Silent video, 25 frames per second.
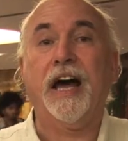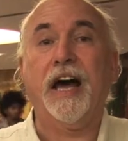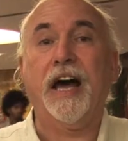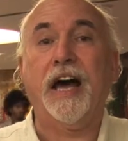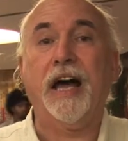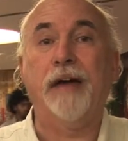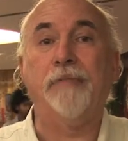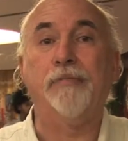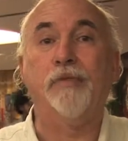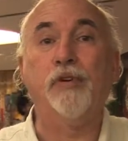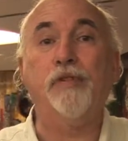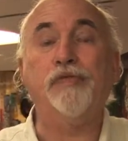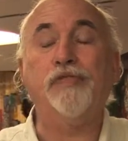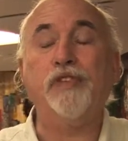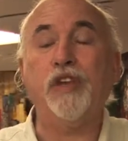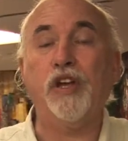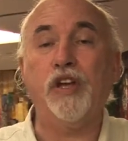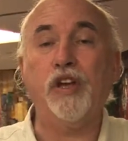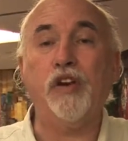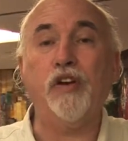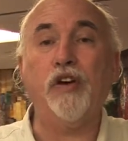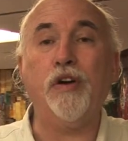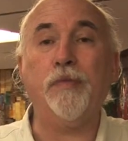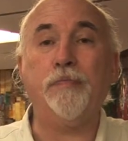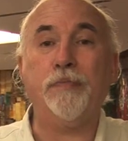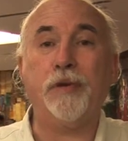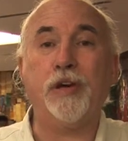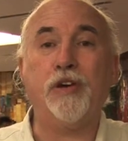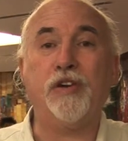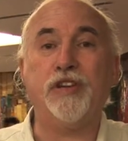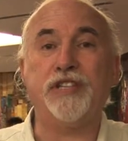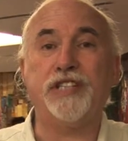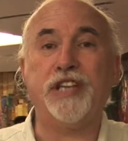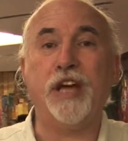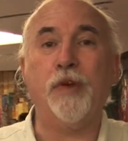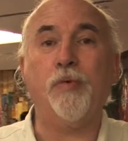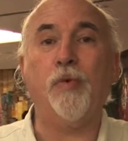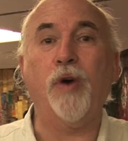I moved to Europe
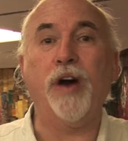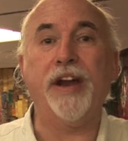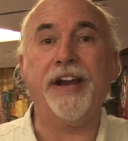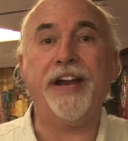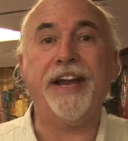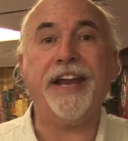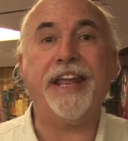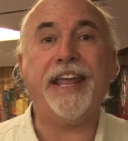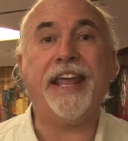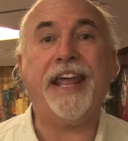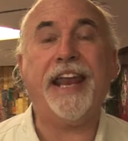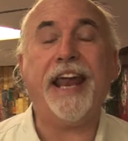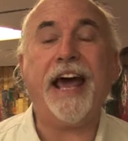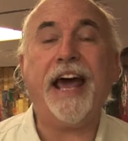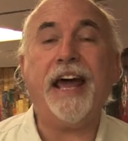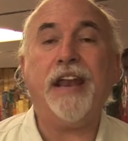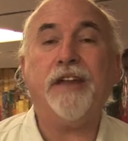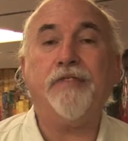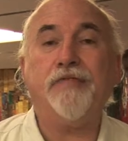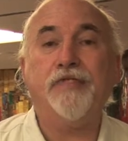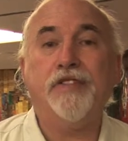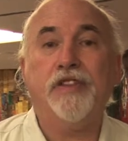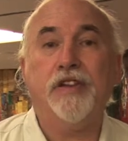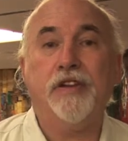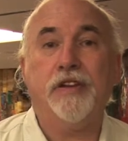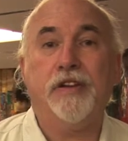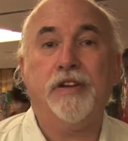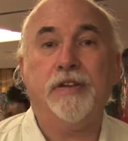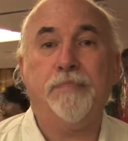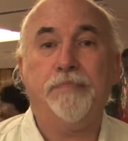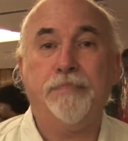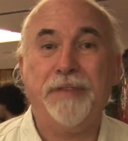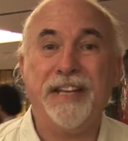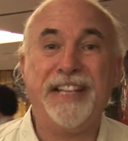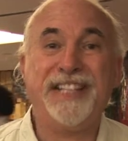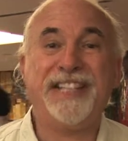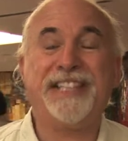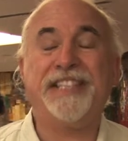because I wanted to get out of the
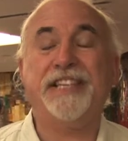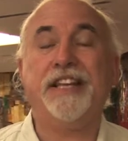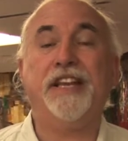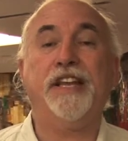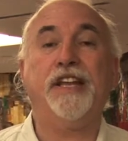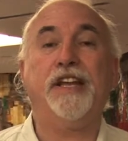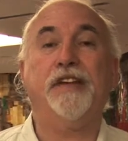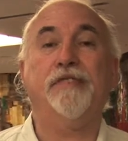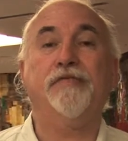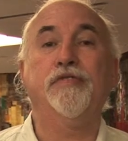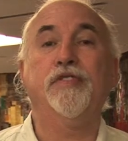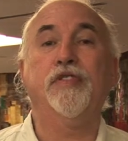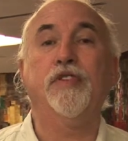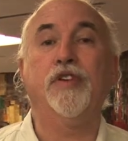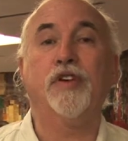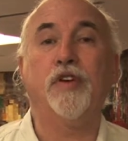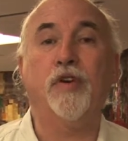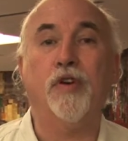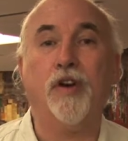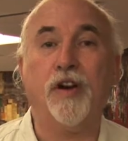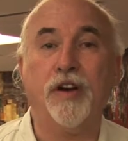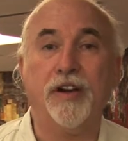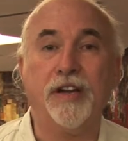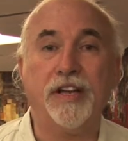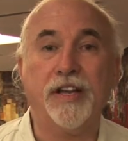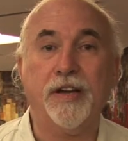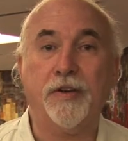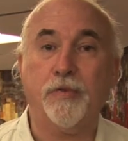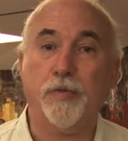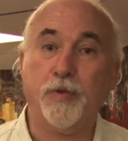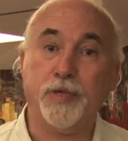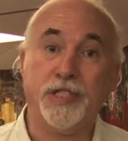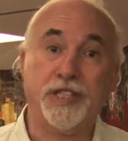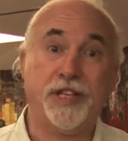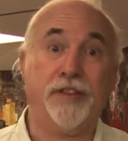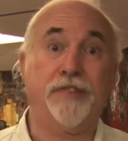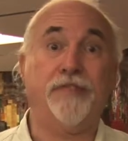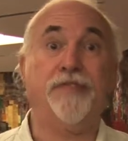big city of New York. It
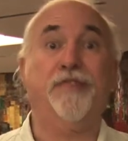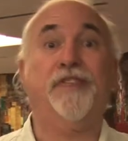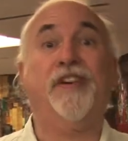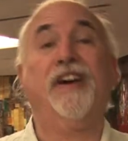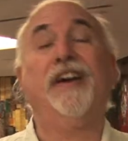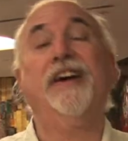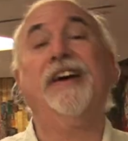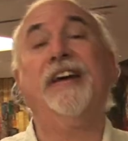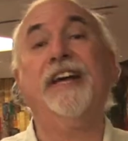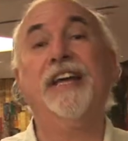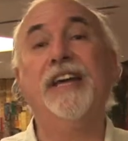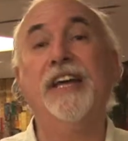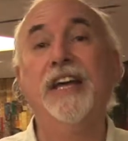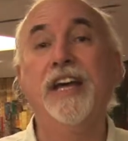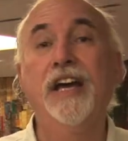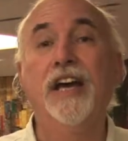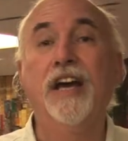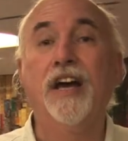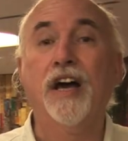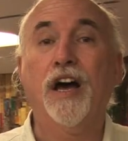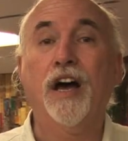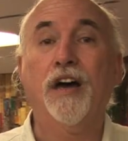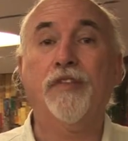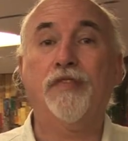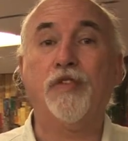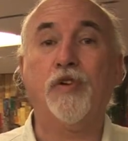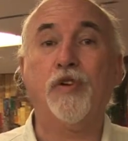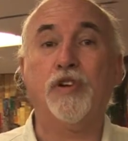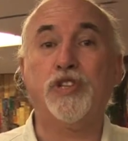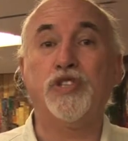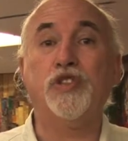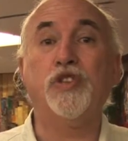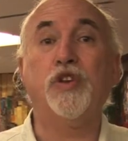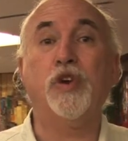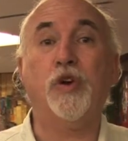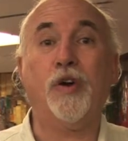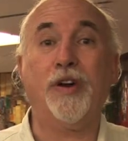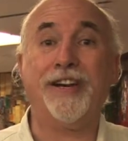was a very, of
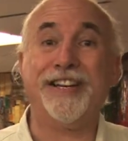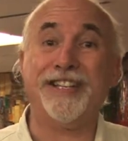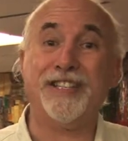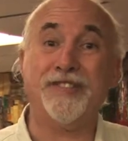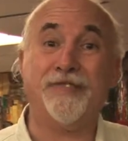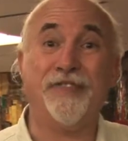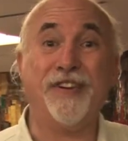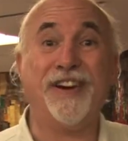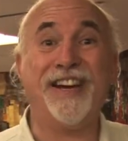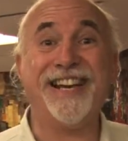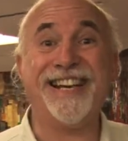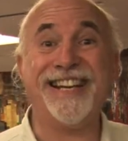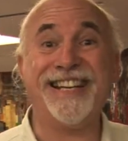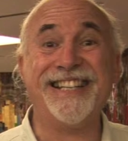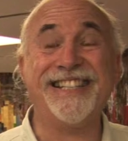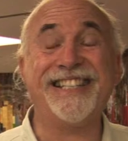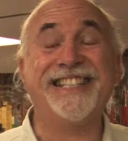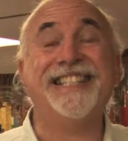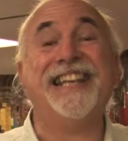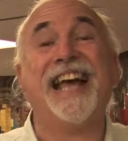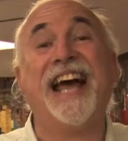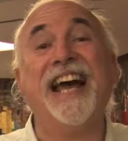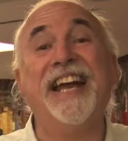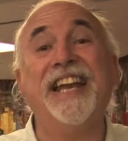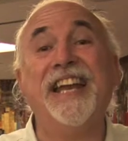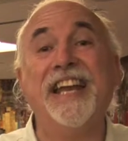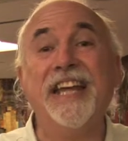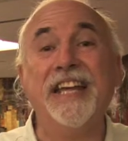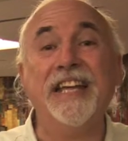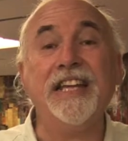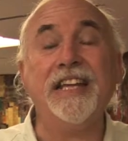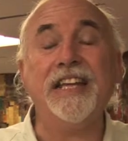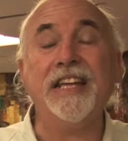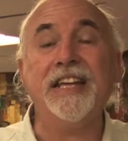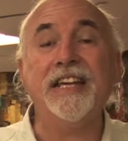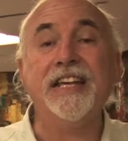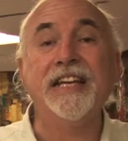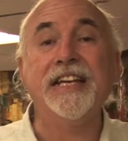course New York is very
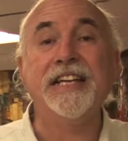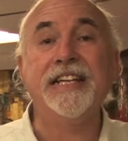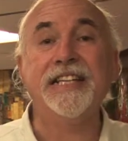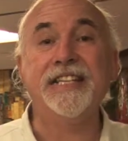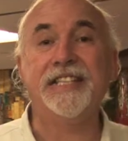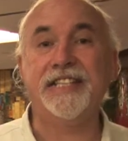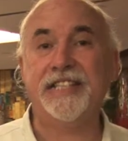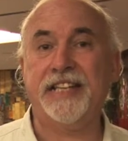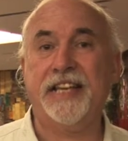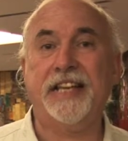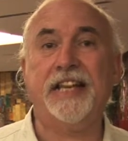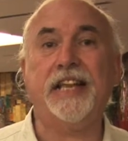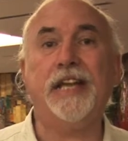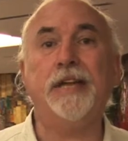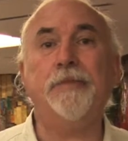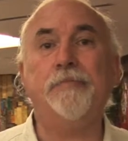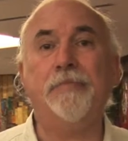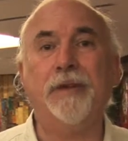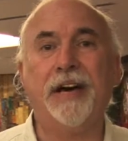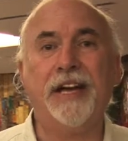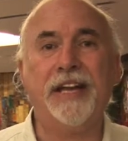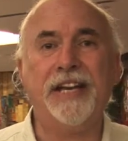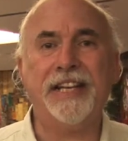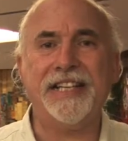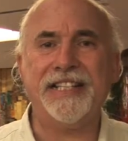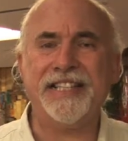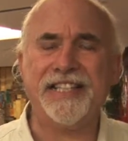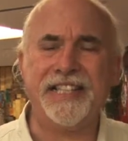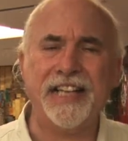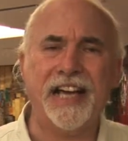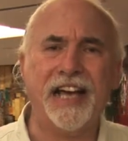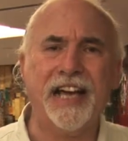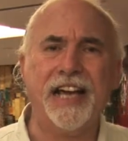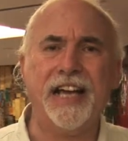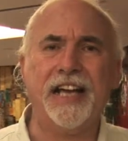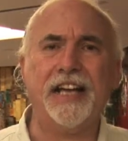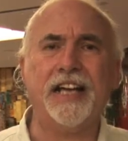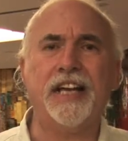exciting city, but it's
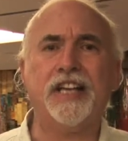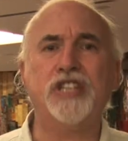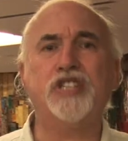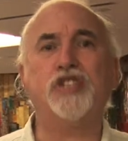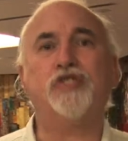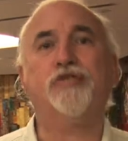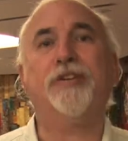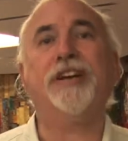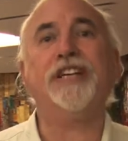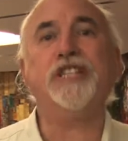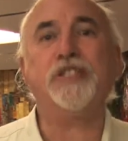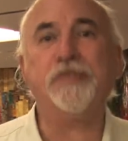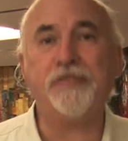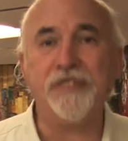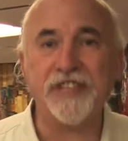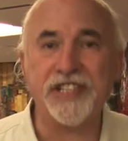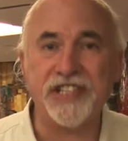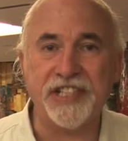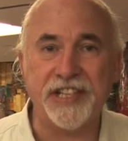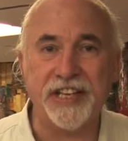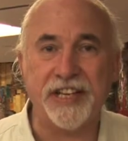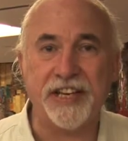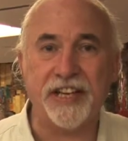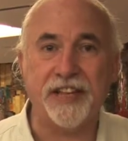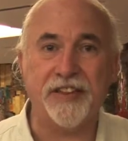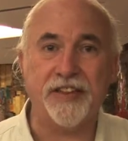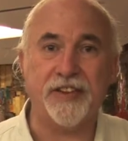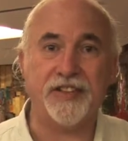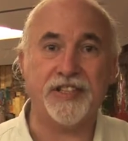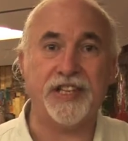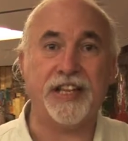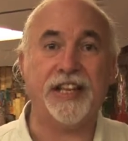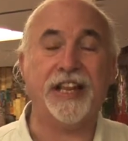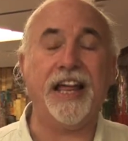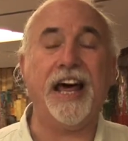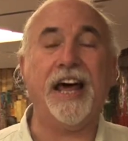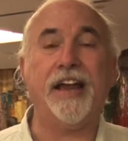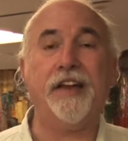a, a stressful city. There's
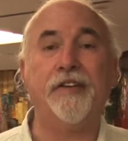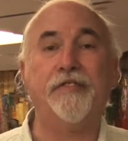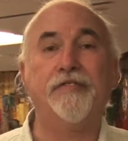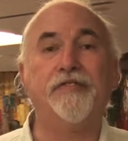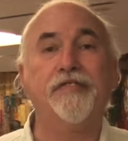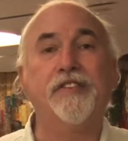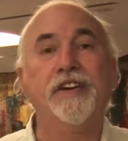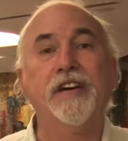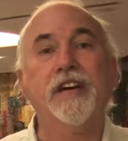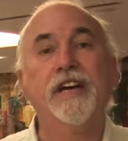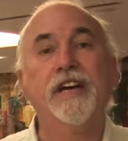a lot of